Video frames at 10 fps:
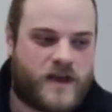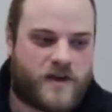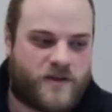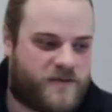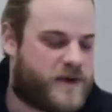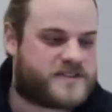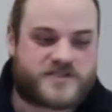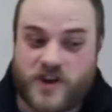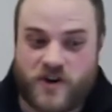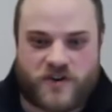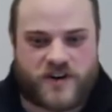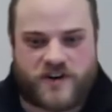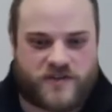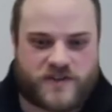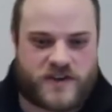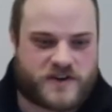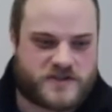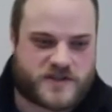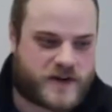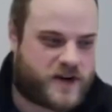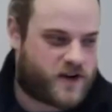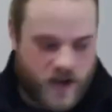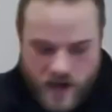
We've been so good over the years about